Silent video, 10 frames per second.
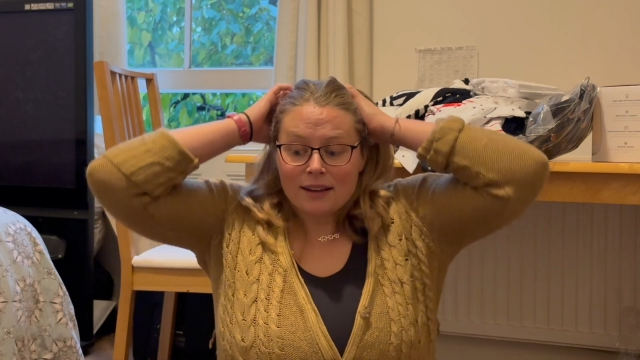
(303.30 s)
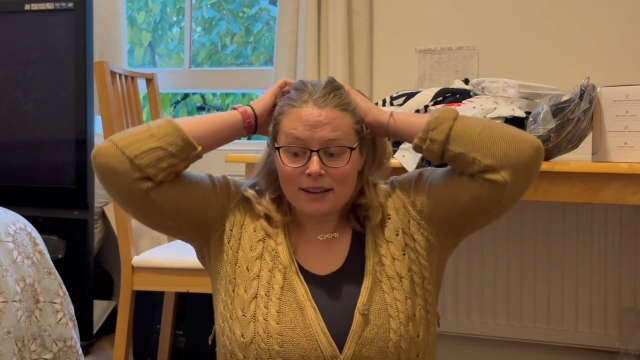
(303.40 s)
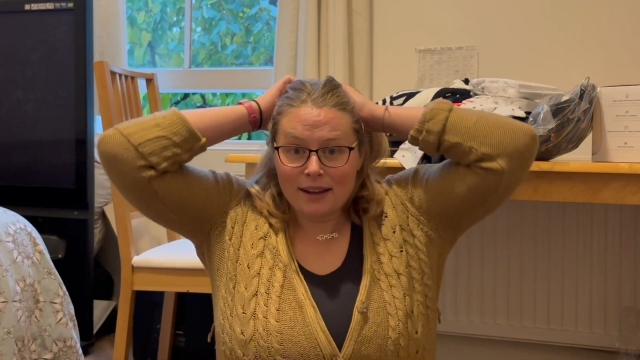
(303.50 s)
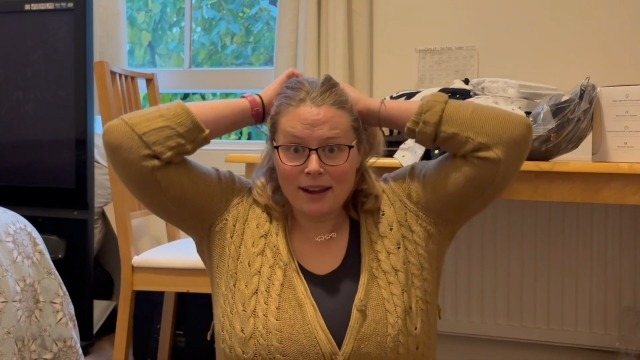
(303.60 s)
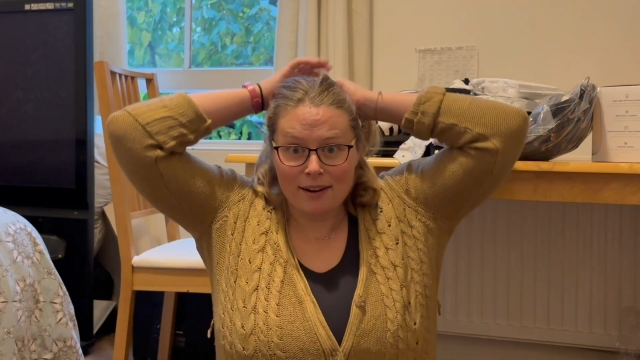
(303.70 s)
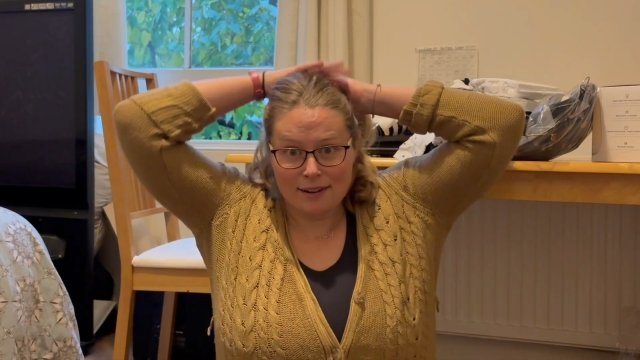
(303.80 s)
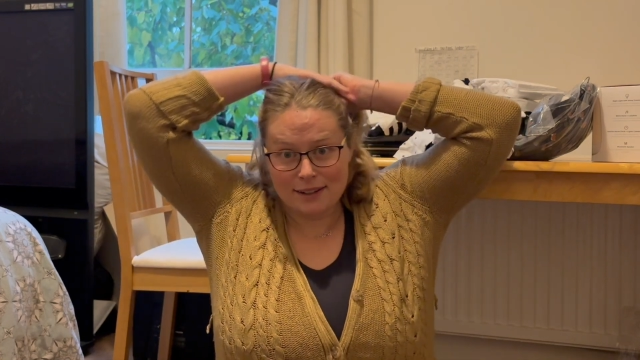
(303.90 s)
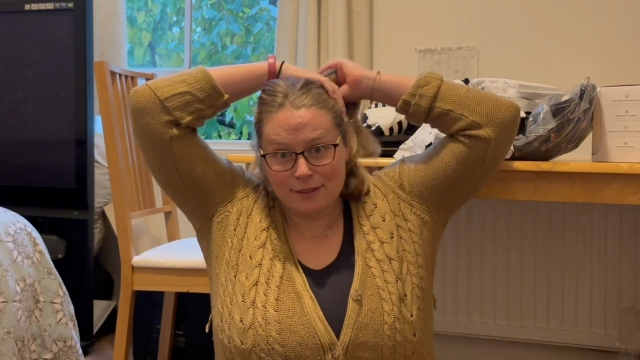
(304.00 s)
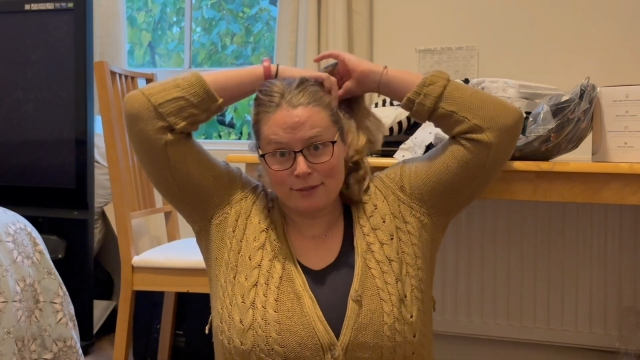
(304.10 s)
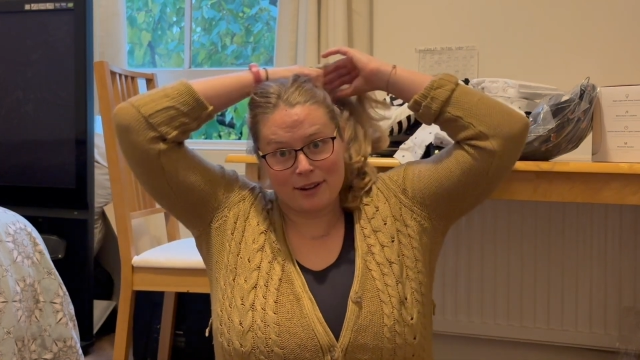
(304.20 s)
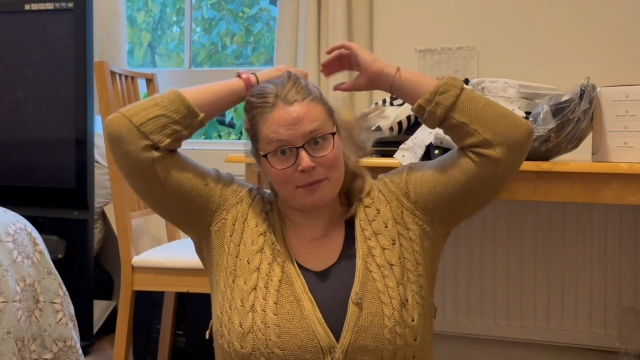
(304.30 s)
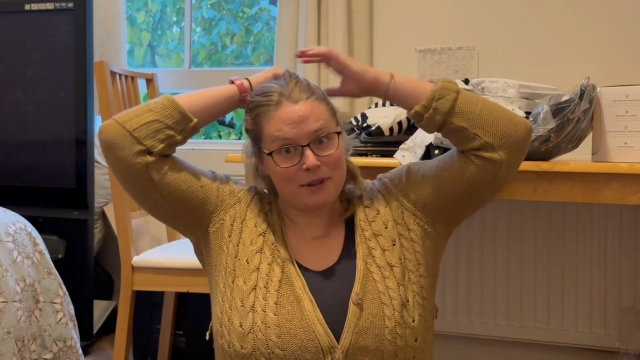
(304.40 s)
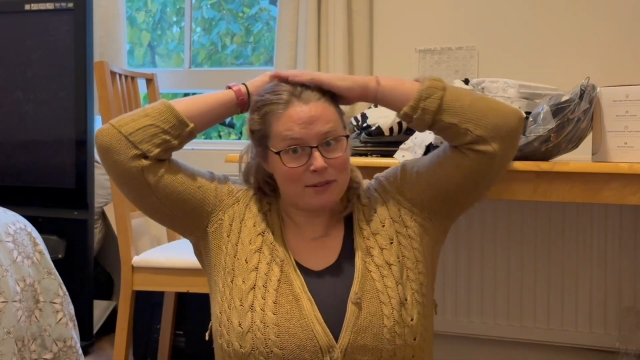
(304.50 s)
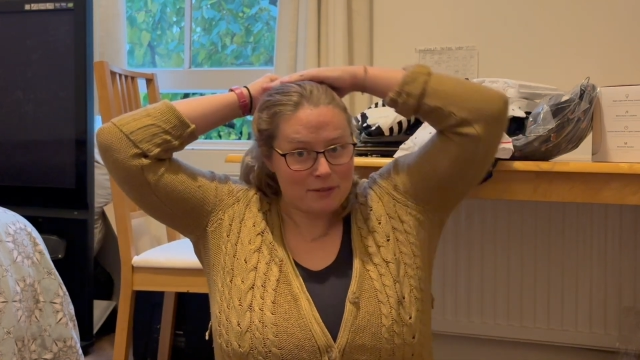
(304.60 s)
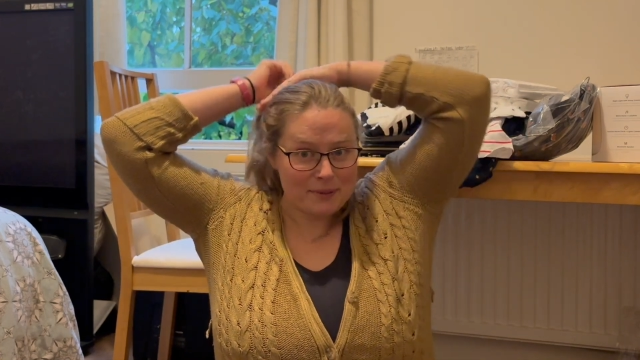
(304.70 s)
yeah, our little
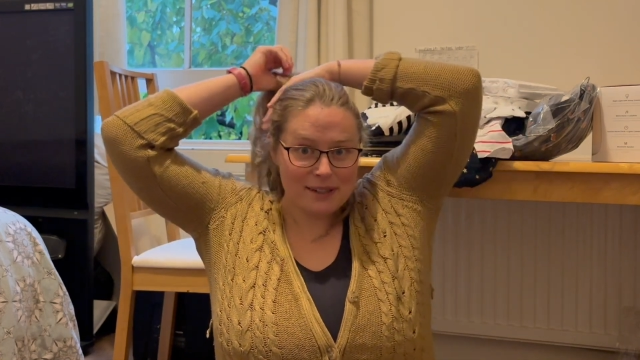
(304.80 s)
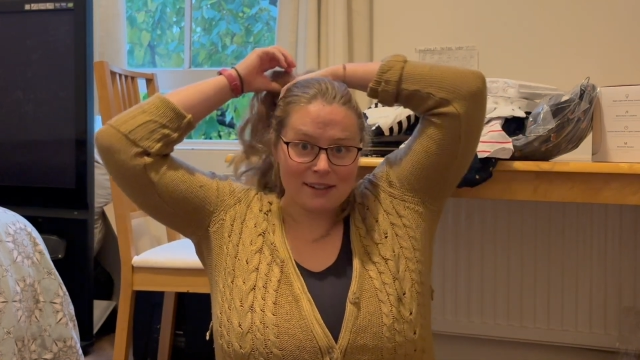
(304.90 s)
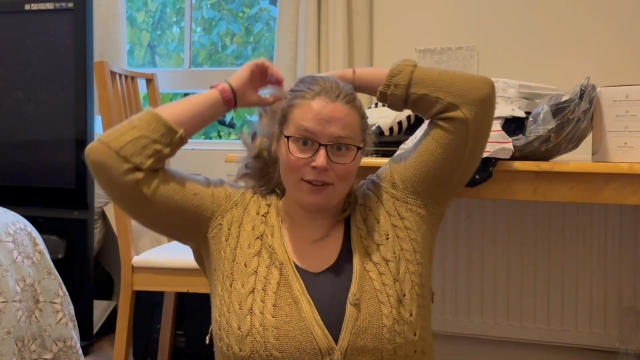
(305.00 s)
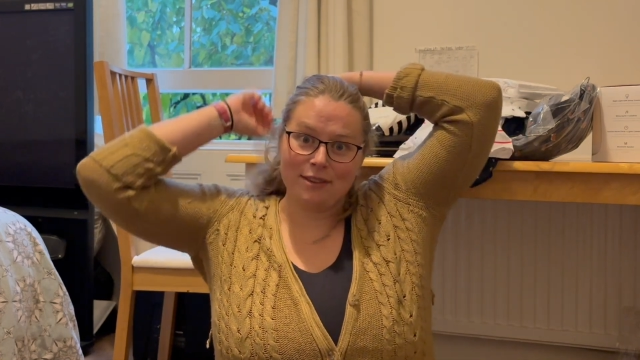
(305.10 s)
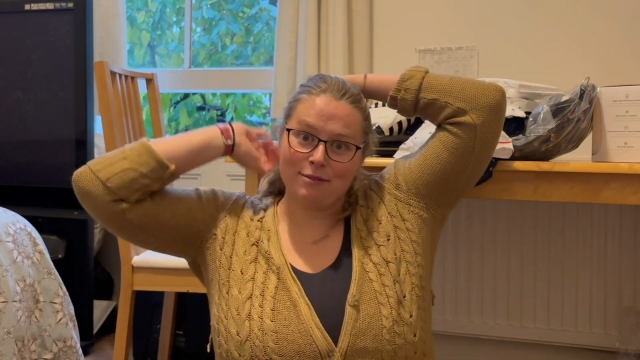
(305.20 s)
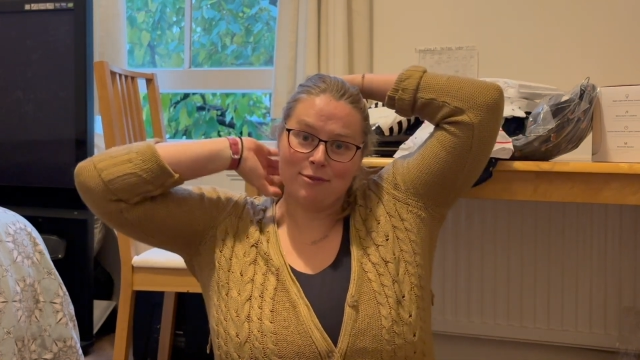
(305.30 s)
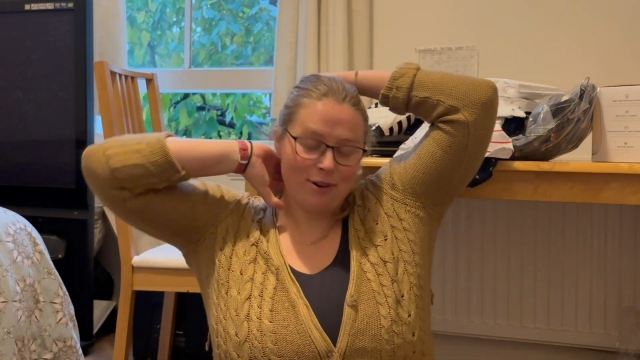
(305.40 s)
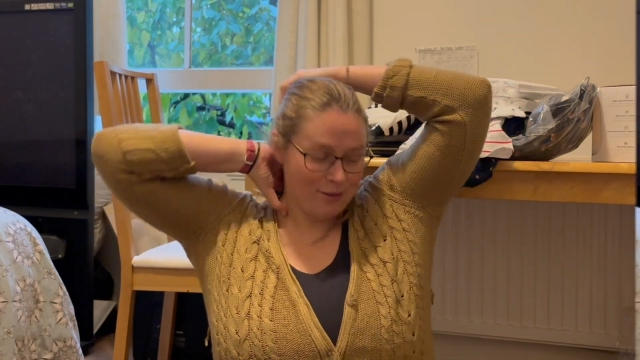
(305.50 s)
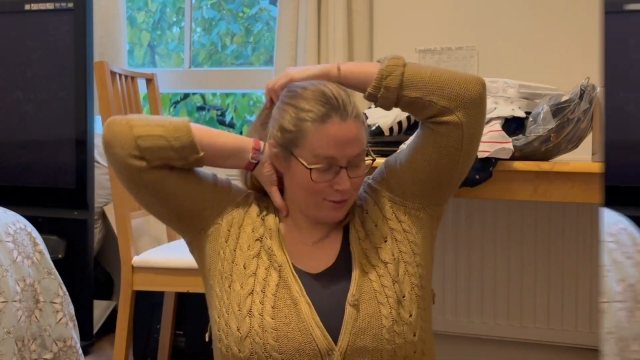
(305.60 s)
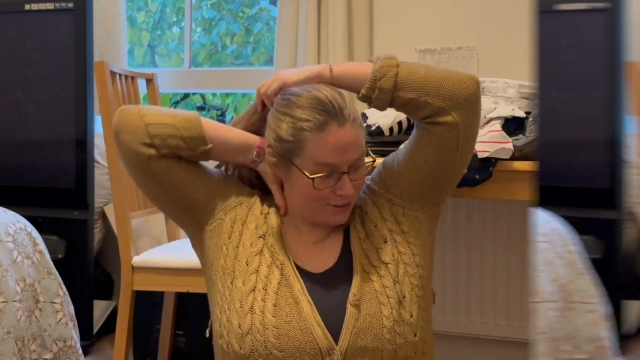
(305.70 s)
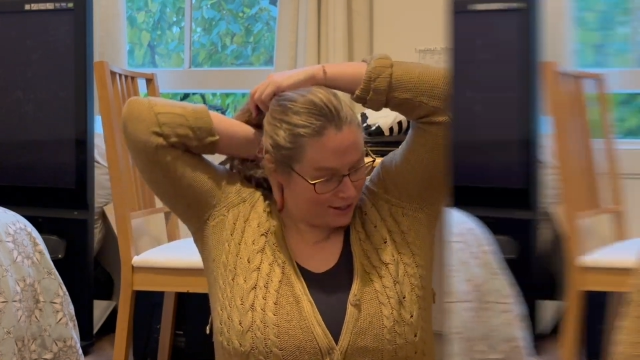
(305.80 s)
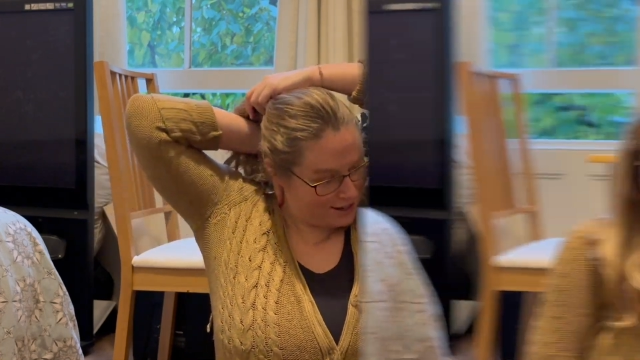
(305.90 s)
family will be on the road.